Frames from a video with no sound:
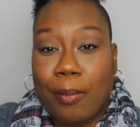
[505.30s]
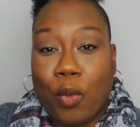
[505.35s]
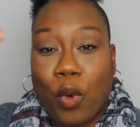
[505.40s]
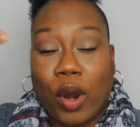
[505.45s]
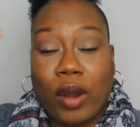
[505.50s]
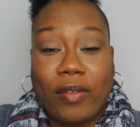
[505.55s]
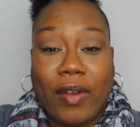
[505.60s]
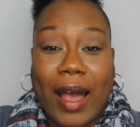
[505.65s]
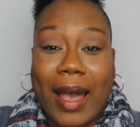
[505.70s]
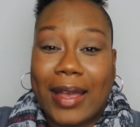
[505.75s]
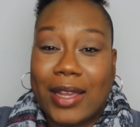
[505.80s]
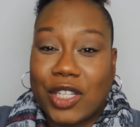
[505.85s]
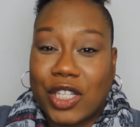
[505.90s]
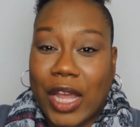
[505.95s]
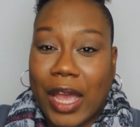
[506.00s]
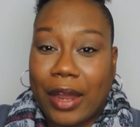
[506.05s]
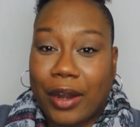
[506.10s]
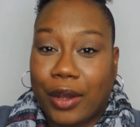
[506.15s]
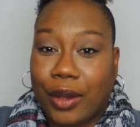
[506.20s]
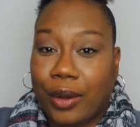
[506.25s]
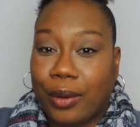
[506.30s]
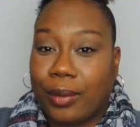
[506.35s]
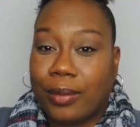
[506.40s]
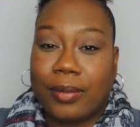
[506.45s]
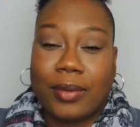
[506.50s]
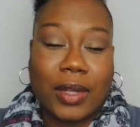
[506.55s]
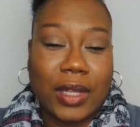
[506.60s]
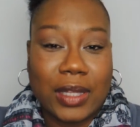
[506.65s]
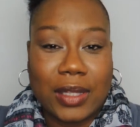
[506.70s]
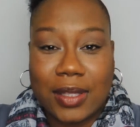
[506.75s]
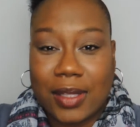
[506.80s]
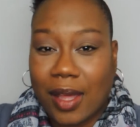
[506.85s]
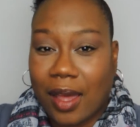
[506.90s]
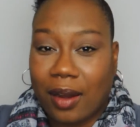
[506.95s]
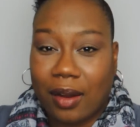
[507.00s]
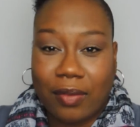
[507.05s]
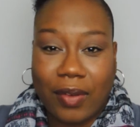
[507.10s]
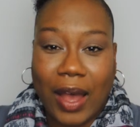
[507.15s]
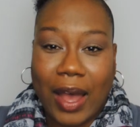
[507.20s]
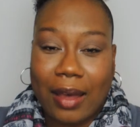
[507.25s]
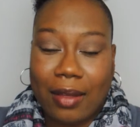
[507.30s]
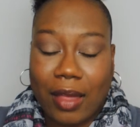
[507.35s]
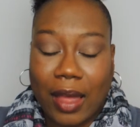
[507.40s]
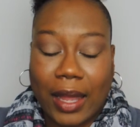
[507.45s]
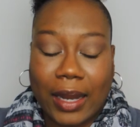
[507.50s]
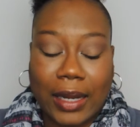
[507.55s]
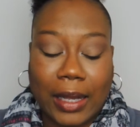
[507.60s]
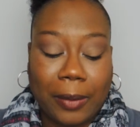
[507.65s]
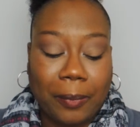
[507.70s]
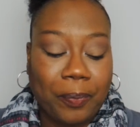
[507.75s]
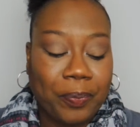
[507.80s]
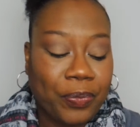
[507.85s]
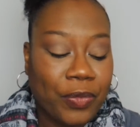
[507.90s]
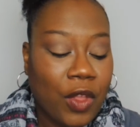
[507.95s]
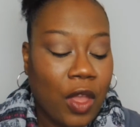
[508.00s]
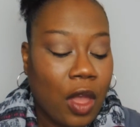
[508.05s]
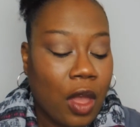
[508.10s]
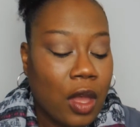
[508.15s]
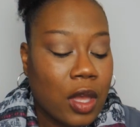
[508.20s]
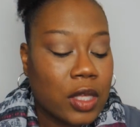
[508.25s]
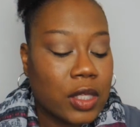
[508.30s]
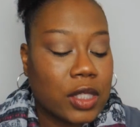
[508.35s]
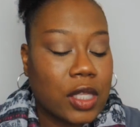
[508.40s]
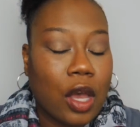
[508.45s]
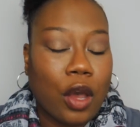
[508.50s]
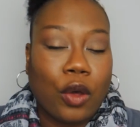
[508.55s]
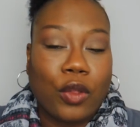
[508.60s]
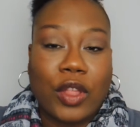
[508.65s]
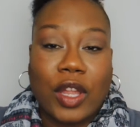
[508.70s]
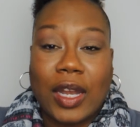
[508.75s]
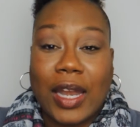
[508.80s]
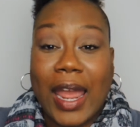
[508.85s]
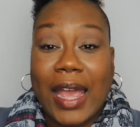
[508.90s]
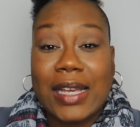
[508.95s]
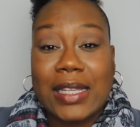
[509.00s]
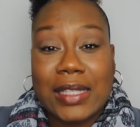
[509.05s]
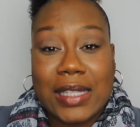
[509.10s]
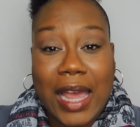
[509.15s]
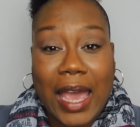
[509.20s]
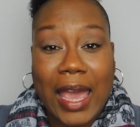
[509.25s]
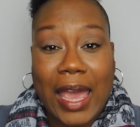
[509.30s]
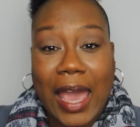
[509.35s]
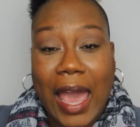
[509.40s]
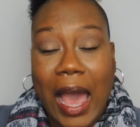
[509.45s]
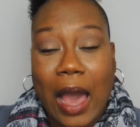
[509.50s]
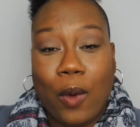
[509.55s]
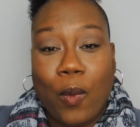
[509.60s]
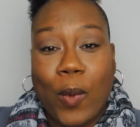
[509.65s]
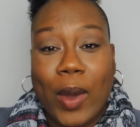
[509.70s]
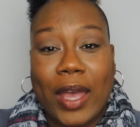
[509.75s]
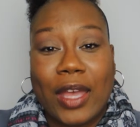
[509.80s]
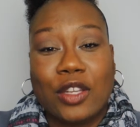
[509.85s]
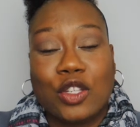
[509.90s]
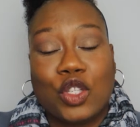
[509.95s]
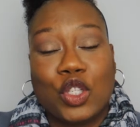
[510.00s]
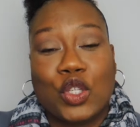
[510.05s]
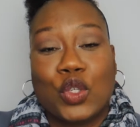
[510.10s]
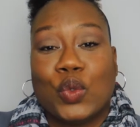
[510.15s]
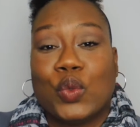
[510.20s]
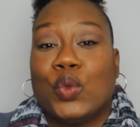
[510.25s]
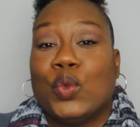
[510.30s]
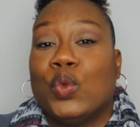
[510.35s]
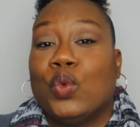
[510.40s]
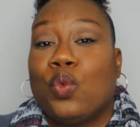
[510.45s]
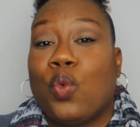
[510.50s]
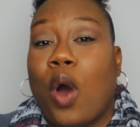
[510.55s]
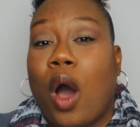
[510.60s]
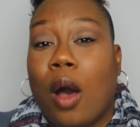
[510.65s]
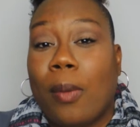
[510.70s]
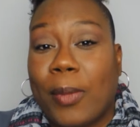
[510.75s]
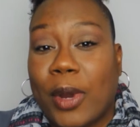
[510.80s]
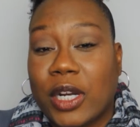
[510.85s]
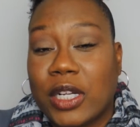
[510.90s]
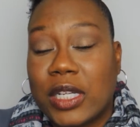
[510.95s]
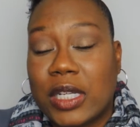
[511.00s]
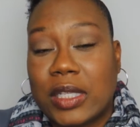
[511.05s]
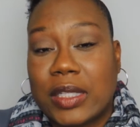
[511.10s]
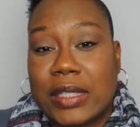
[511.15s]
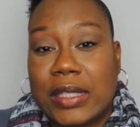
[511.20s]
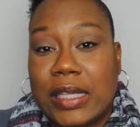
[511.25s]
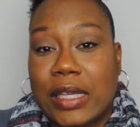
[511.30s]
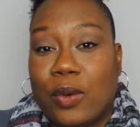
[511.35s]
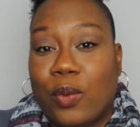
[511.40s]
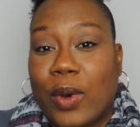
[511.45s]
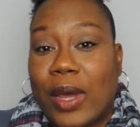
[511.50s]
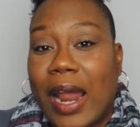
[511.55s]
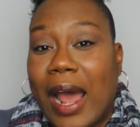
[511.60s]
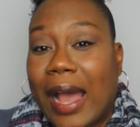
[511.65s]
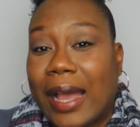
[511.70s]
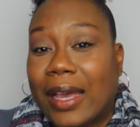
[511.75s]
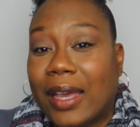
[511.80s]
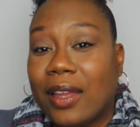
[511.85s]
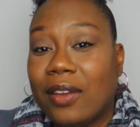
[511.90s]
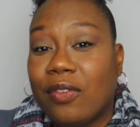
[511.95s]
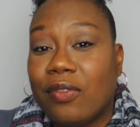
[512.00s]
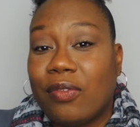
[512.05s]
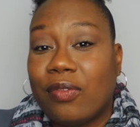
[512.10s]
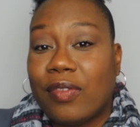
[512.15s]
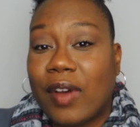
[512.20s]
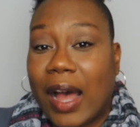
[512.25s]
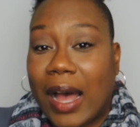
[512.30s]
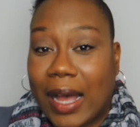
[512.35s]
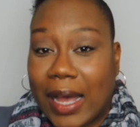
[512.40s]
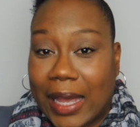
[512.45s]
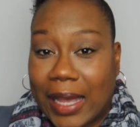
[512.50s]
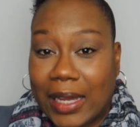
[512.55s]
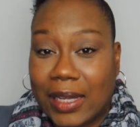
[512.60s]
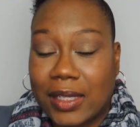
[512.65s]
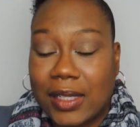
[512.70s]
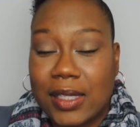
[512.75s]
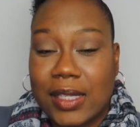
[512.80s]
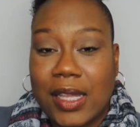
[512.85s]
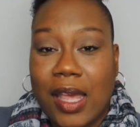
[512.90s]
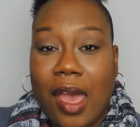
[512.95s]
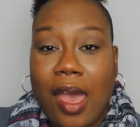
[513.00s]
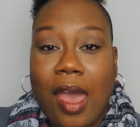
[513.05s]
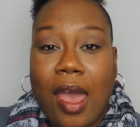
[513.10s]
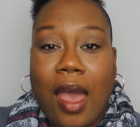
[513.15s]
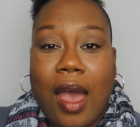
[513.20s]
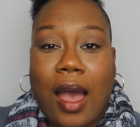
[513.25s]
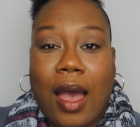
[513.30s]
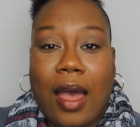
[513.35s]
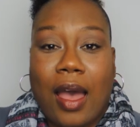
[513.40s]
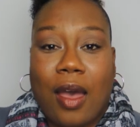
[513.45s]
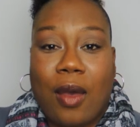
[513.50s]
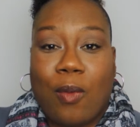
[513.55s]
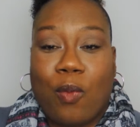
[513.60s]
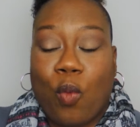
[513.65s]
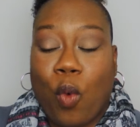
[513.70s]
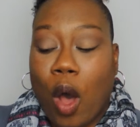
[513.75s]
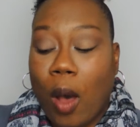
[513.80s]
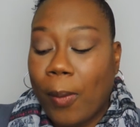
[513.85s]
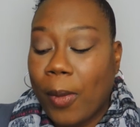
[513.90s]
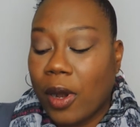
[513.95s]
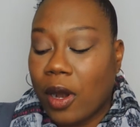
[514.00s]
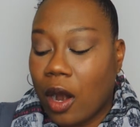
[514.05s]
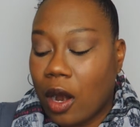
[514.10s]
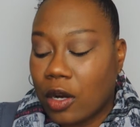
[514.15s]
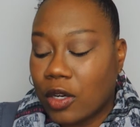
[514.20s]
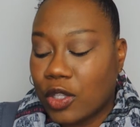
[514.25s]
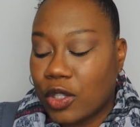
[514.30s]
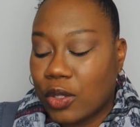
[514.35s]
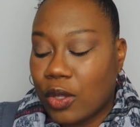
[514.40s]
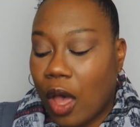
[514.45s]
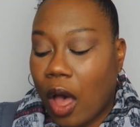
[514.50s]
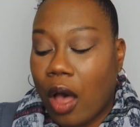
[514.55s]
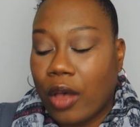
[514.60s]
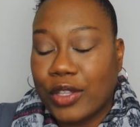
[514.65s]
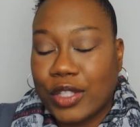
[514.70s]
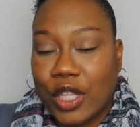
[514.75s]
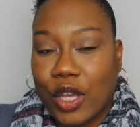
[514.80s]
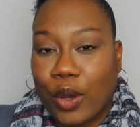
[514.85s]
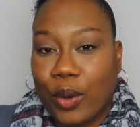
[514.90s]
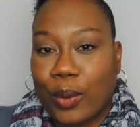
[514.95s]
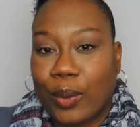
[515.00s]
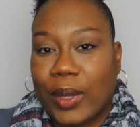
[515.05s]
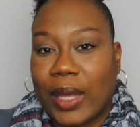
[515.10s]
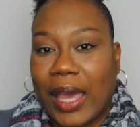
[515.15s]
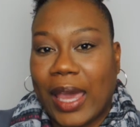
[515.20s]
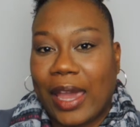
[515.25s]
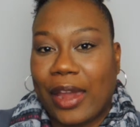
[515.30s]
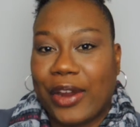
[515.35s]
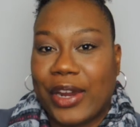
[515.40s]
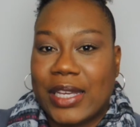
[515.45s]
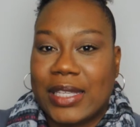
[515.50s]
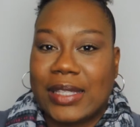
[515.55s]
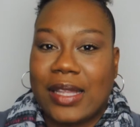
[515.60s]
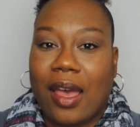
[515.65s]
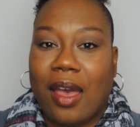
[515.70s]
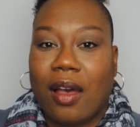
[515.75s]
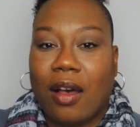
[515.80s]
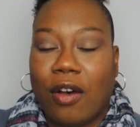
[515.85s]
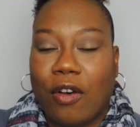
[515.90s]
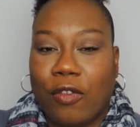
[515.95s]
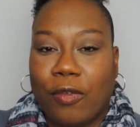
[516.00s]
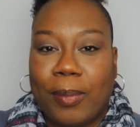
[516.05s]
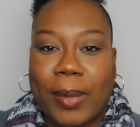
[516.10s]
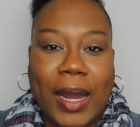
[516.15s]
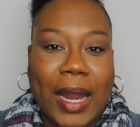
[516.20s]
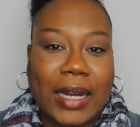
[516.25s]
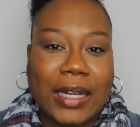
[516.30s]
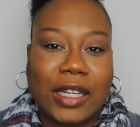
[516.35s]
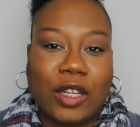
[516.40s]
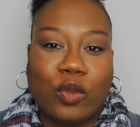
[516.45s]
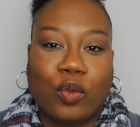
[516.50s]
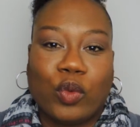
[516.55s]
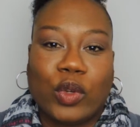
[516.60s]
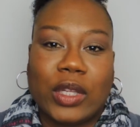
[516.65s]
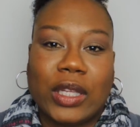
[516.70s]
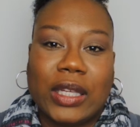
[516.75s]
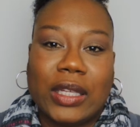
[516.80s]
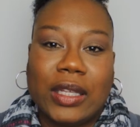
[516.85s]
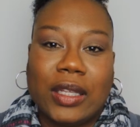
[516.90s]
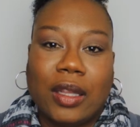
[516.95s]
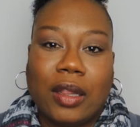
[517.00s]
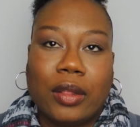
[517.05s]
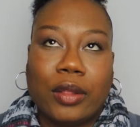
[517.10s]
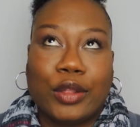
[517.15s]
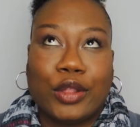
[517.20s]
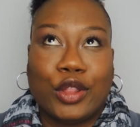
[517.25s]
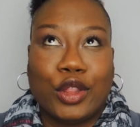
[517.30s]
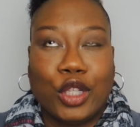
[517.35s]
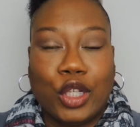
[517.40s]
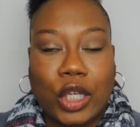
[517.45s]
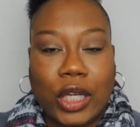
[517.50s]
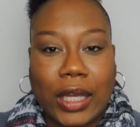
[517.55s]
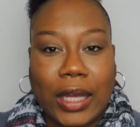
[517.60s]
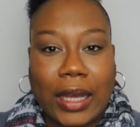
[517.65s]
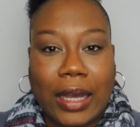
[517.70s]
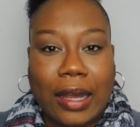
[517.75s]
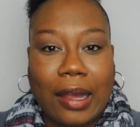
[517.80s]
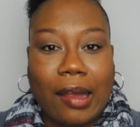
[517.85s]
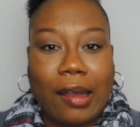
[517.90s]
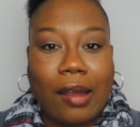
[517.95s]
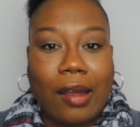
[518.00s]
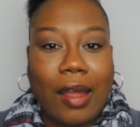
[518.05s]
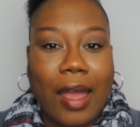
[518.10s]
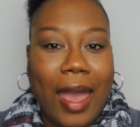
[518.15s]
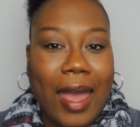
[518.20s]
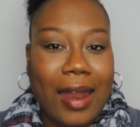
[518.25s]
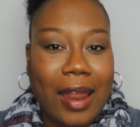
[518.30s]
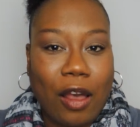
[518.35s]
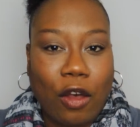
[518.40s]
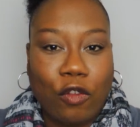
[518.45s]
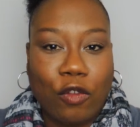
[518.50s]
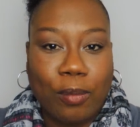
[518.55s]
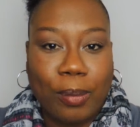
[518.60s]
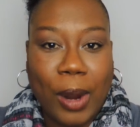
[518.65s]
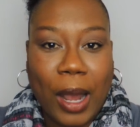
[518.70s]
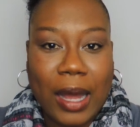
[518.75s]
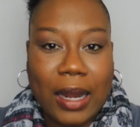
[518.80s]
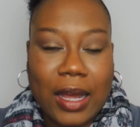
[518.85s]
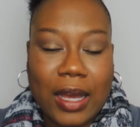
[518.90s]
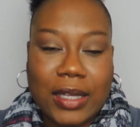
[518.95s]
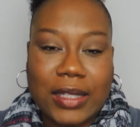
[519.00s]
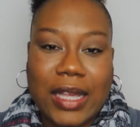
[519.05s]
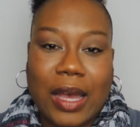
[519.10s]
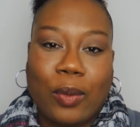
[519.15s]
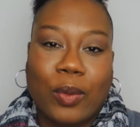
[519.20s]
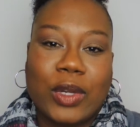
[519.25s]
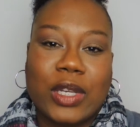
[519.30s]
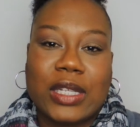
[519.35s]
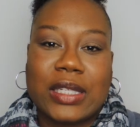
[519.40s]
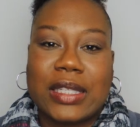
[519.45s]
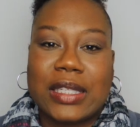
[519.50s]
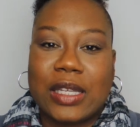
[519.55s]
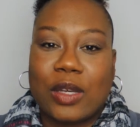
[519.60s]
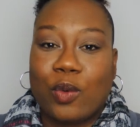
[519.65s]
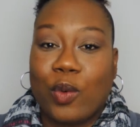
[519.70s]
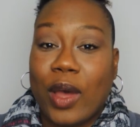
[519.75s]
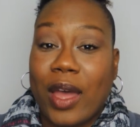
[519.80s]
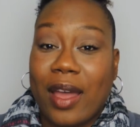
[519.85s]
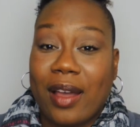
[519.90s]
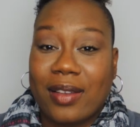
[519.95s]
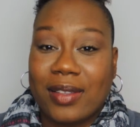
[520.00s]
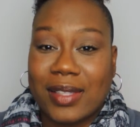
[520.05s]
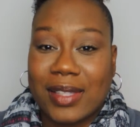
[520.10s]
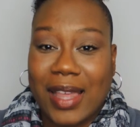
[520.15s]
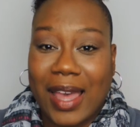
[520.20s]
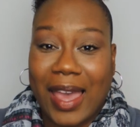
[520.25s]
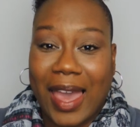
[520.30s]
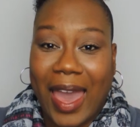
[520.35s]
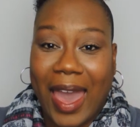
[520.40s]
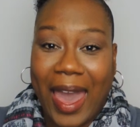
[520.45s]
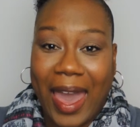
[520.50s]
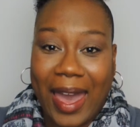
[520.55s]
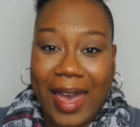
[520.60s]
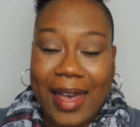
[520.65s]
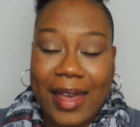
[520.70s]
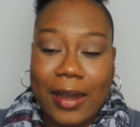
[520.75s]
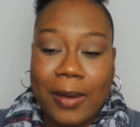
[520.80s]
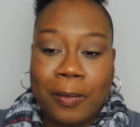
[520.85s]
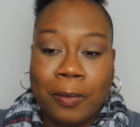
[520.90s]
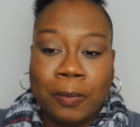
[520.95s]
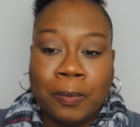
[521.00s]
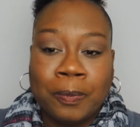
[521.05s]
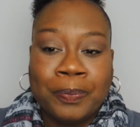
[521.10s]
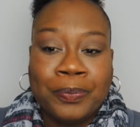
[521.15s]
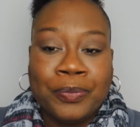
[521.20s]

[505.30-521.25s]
more of eyeshadow instead of highlighting. So the next day I went to Walmart to see what I could find. Walmart also carries e.l.f., but I didn't really look at e.l.f. products. I wanted to see what else they had.